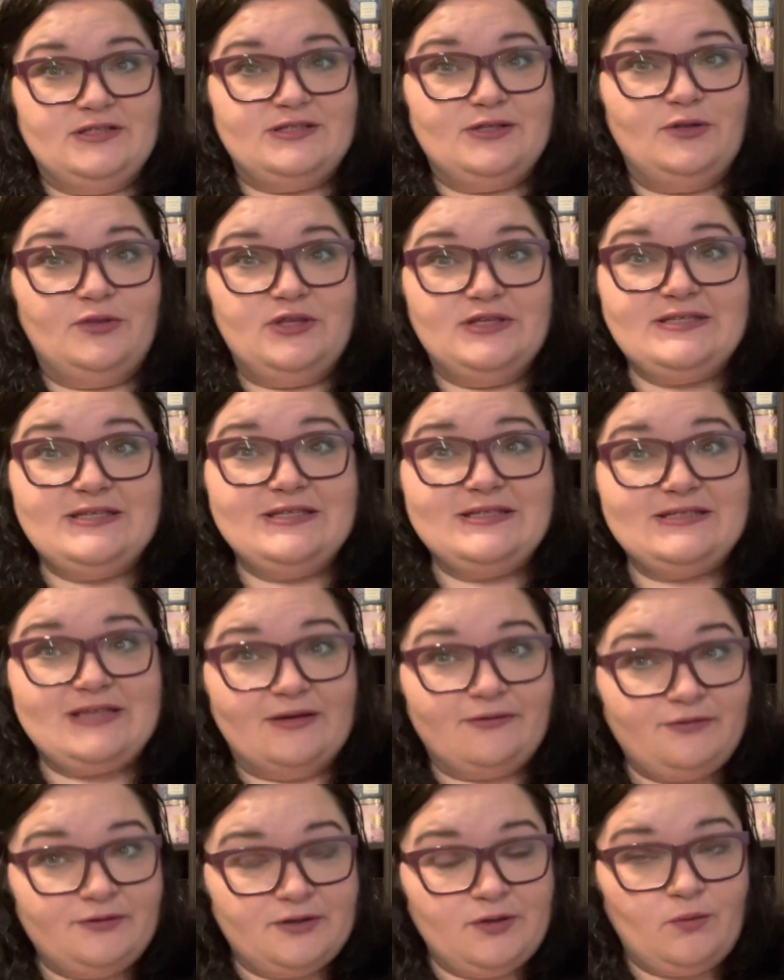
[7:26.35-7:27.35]
So this is
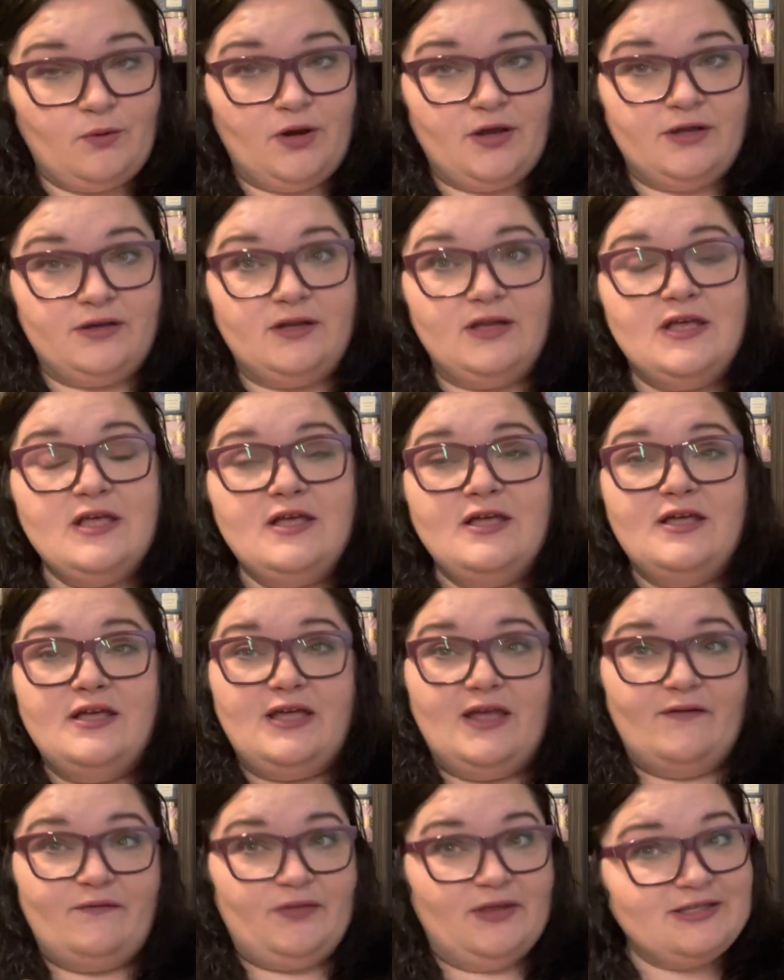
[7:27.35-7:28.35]
definitely one,
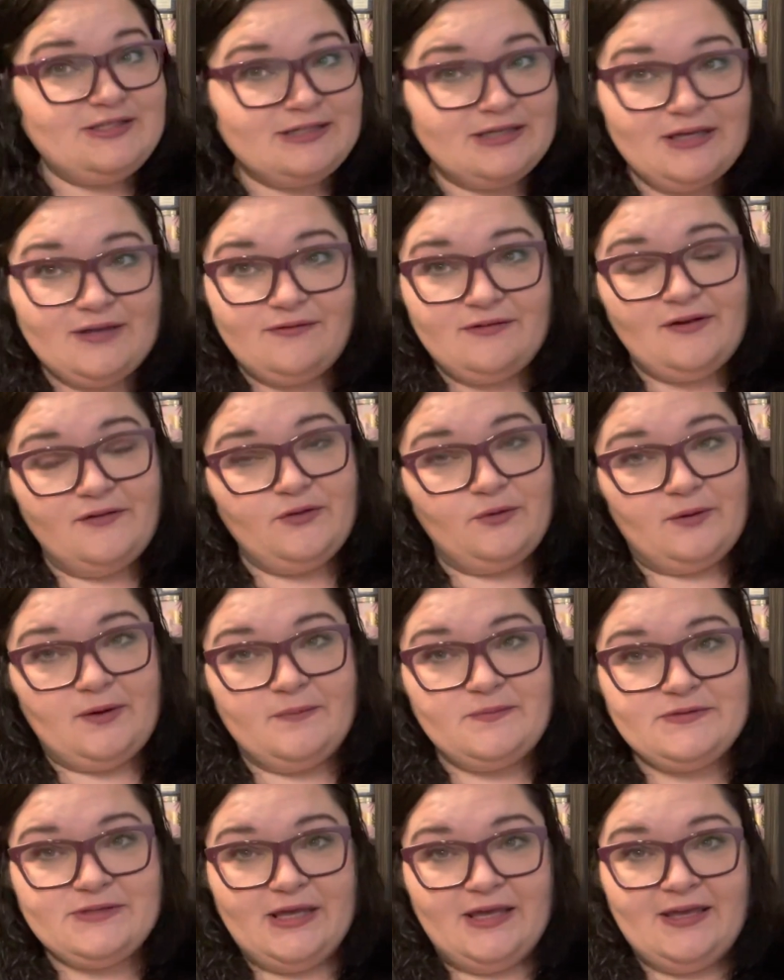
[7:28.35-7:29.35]
if they still have it on the
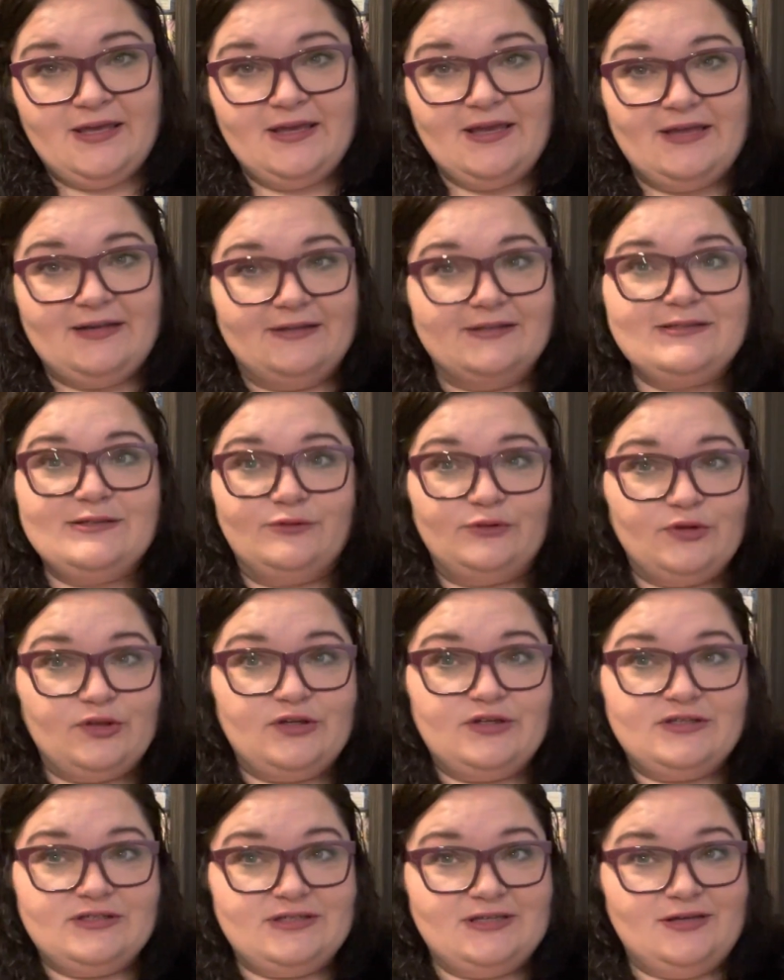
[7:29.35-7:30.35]
website and it's a really
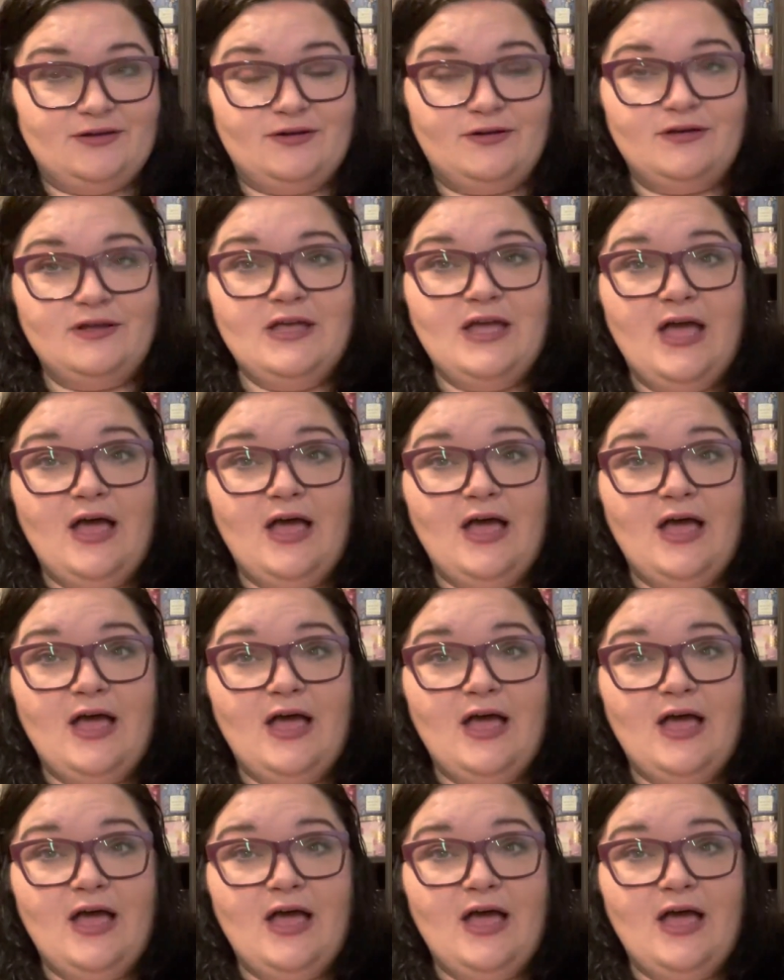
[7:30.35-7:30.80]
good deal,